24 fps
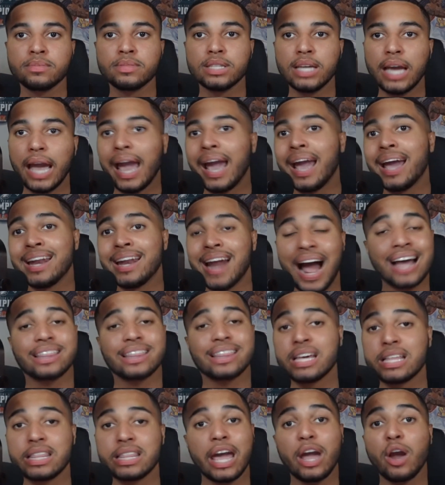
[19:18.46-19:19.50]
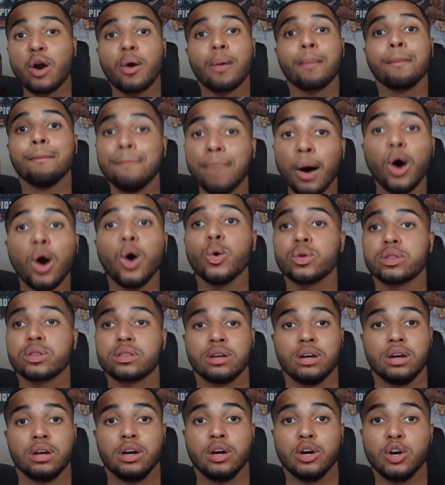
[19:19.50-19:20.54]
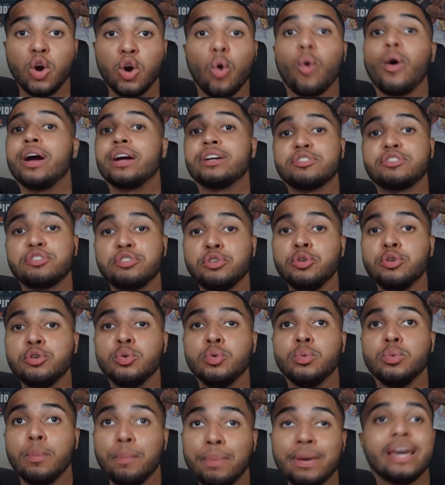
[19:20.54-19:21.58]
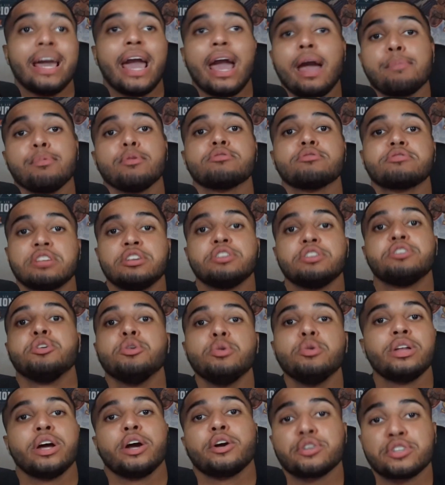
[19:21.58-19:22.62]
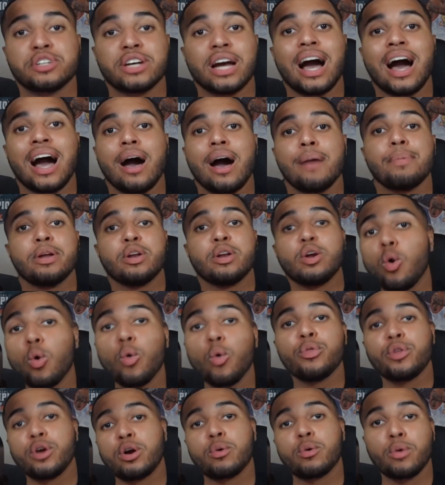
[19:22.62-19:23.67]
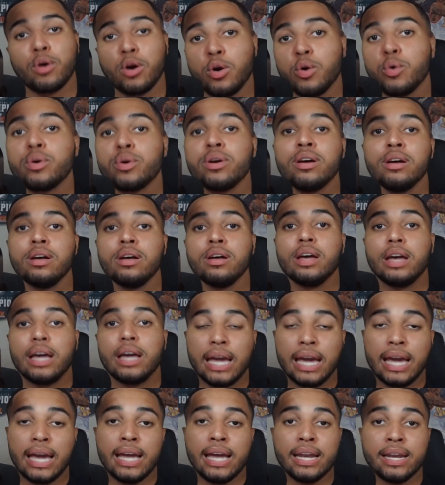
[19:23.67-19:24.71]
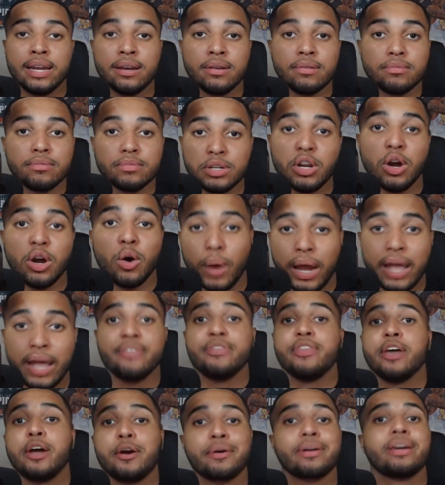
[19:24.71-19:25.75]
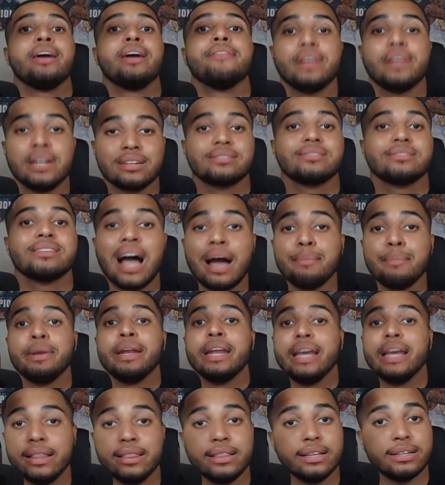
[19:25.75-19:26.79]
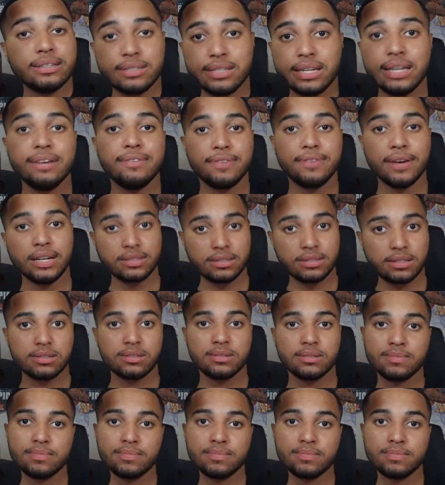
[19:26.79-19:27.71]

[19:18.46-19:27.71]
and I think they are both going to be able to do their job and hold their own in their given assignment in this defense.